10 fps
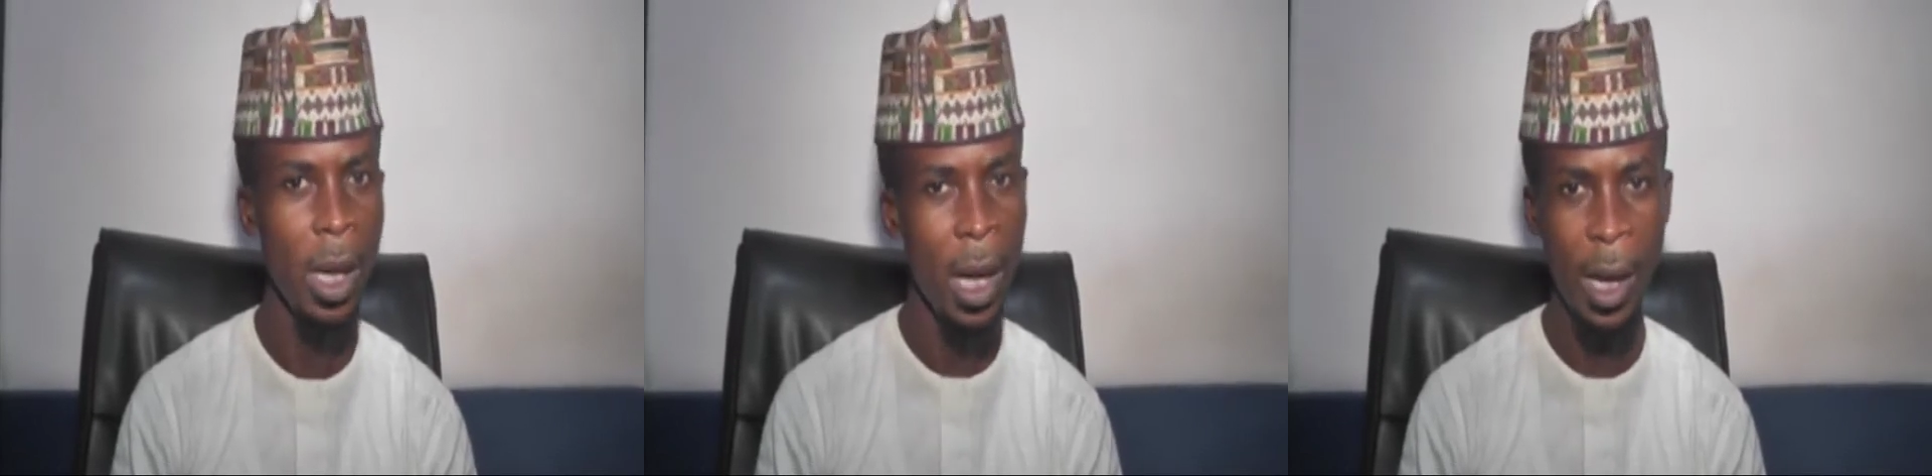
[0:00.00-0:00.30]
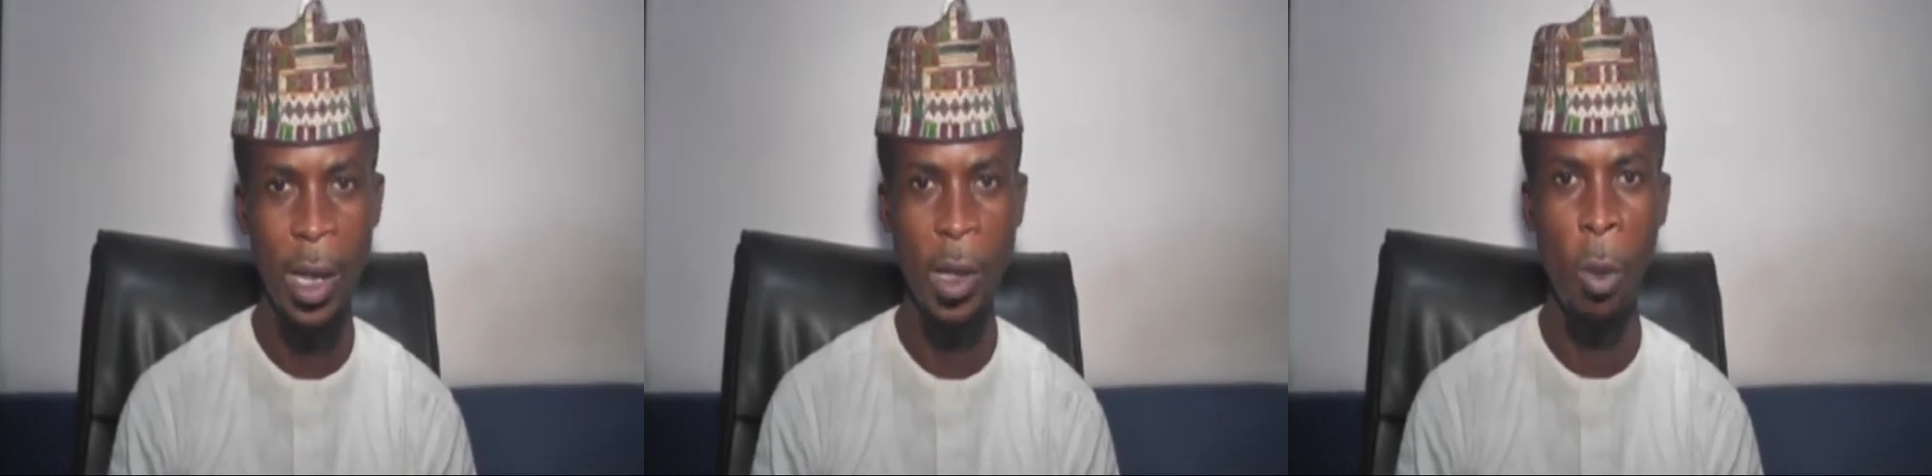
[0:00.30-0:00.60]
At
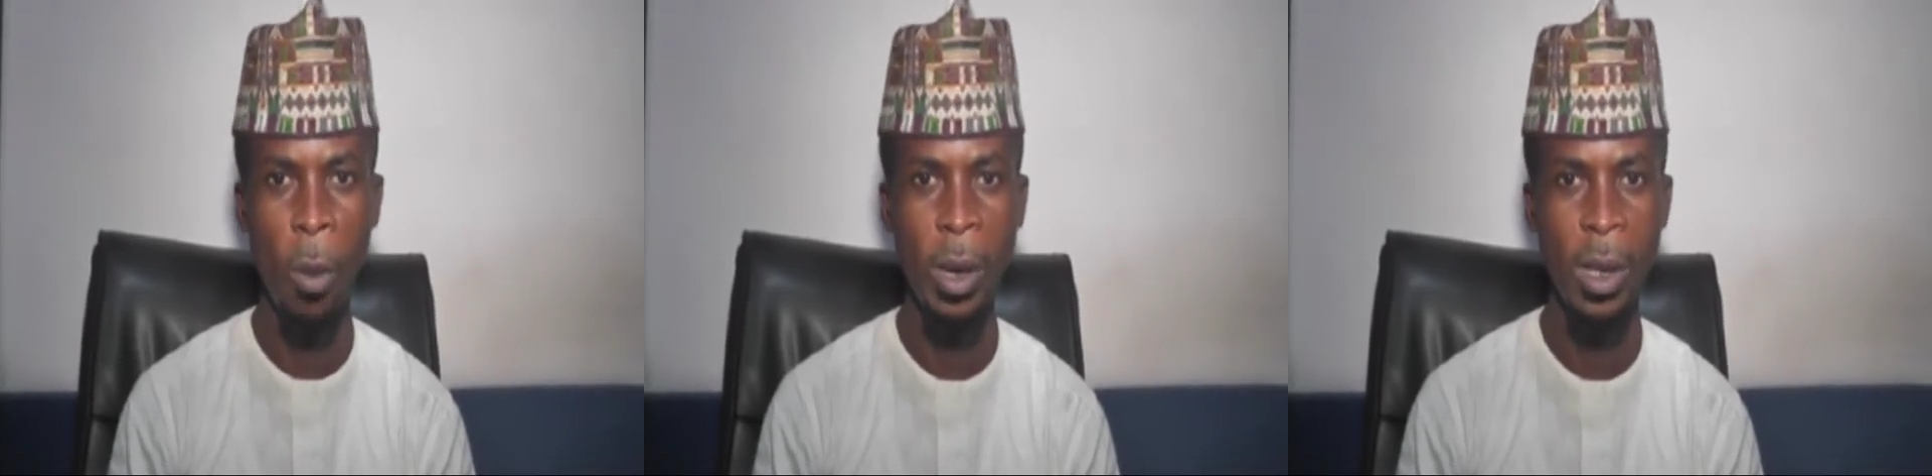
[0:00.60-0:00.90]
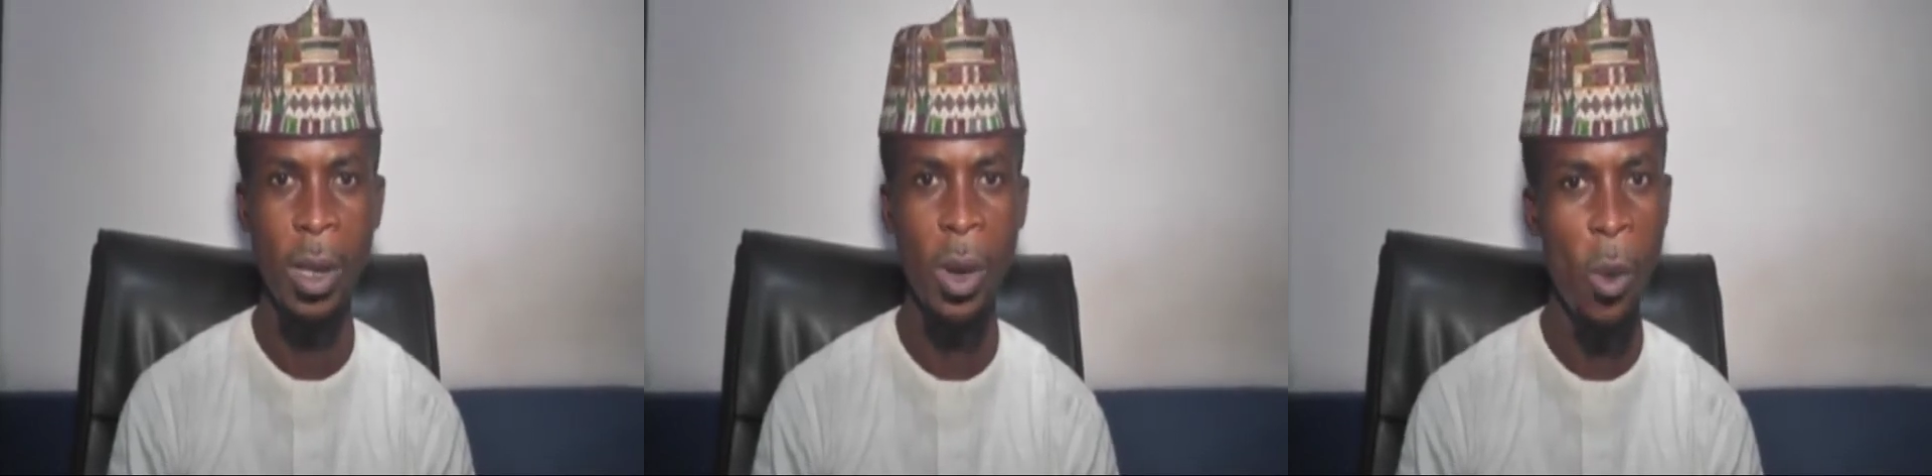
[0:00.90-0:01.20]
this
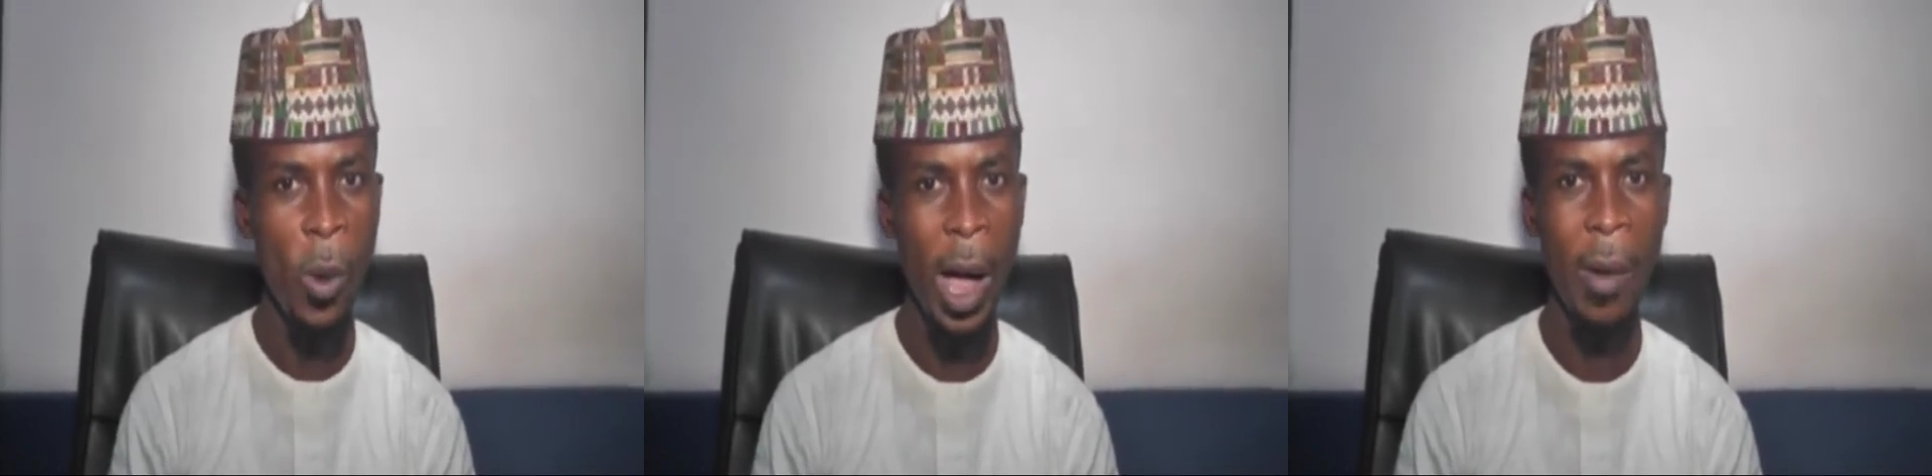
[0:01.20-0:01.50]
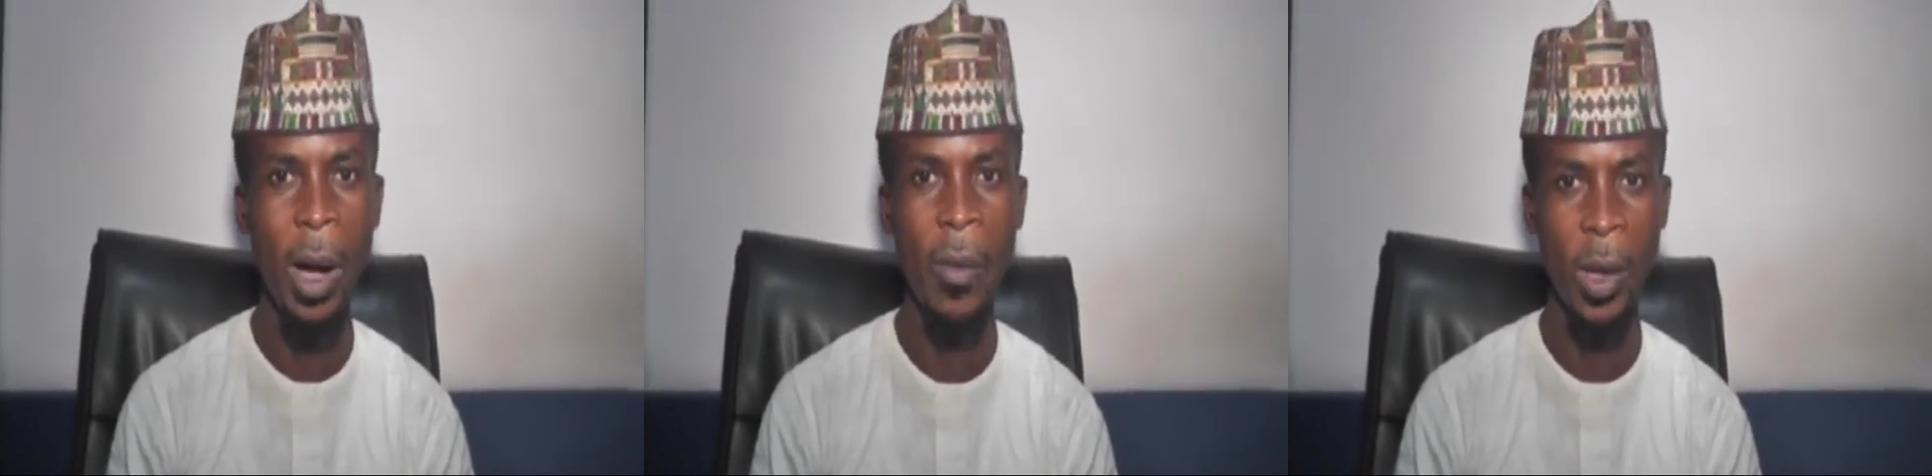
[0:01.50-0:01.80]
moment, we have our